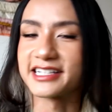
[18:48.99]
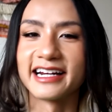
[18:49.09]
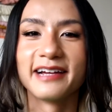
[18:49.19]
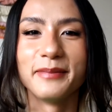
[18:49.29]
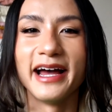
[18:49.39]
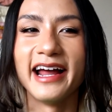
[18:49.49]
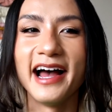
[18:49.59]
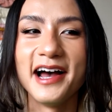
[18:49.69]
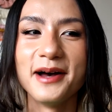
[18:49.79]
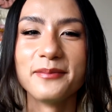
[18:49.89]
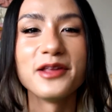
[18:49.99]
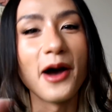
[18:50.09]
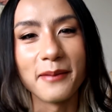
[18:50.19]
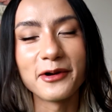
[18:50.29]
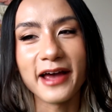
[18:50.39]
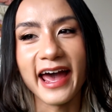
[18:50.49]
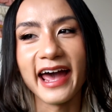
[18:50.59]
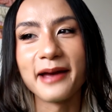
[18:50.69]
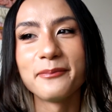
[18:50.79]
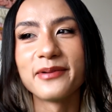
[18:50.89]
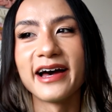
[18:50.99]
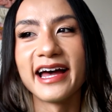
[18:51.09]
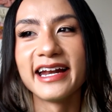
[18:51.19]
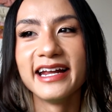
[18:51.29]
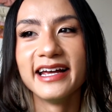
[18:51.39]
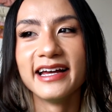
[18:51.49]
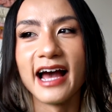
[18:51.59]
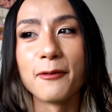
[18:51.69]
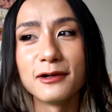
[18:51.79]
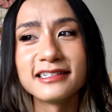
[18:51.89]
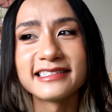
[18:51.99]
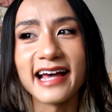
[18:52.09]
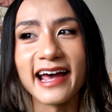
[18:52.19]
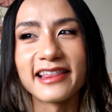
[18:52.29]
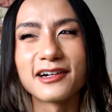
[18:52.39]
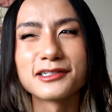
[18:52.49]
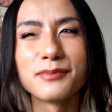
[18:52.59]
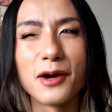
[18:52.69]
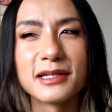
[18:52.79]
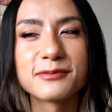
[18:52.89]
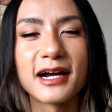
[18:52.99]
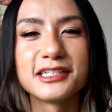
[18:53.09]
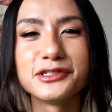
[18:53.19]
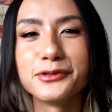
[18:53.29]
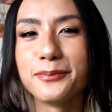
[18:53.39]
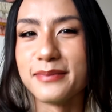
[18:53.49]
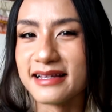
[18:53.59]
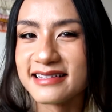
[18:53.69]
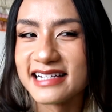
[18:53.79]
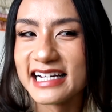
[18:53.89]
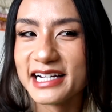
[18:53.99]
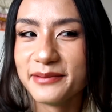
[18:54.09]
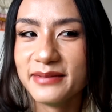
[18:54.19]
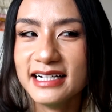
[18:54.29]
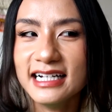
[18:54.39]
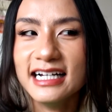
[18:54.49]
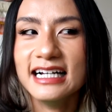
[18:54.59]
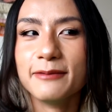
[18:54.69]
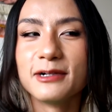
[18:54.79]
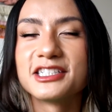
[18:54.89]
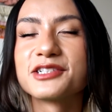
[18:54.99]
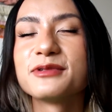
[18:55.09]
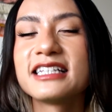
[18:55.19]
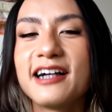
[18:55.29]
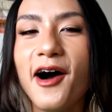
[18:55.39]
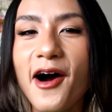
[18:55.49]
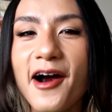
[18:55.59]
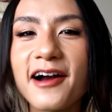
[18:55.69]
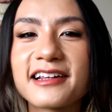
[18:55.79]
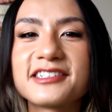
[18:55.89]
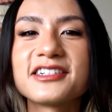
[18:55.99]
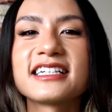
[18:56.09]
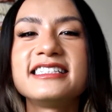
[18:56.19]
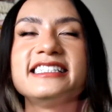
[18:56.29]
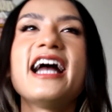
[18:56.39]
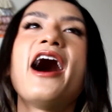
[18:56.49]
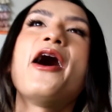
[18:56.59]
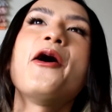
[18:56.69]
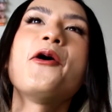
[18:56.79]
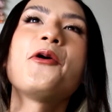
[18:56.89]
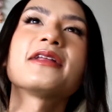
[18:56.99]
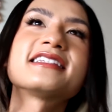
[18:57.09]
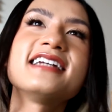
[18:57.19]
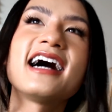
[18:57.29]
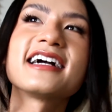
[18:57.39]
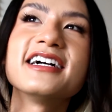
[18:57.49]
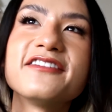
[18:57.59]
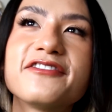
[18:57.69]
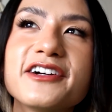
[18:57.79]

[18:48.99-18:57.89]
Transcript: kidding. But no, I'm okay. But I will say there's moments where I do miss him, which is really hard because you're like, no, it's not good for